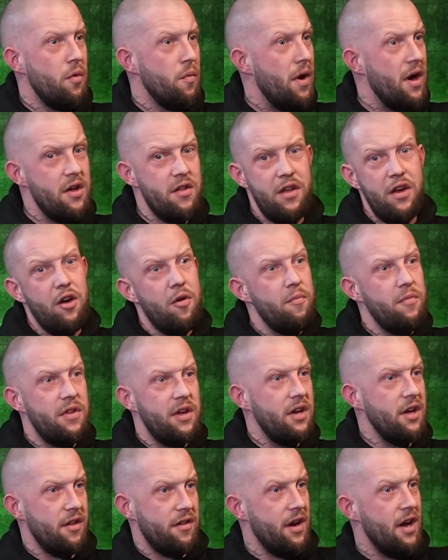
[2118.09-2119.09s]
That's to come to
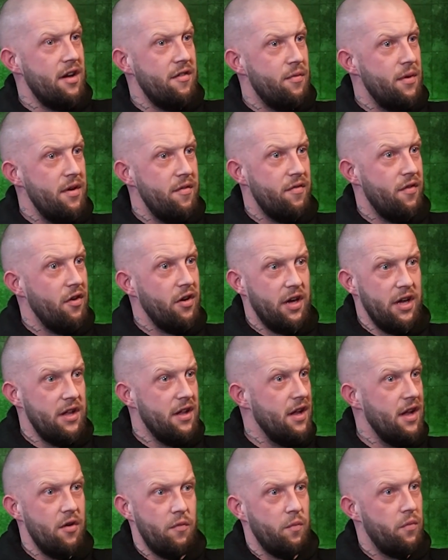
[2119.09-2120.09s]
your driveway,
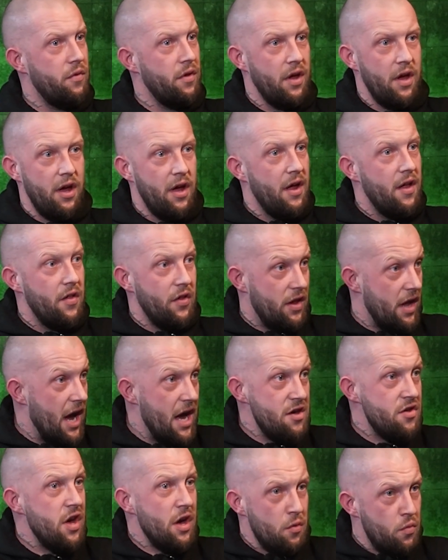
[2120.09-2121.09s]
fucking...
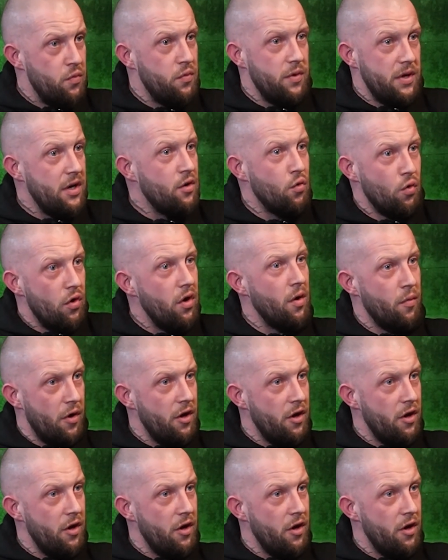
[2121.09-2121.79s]
That's how we go to work.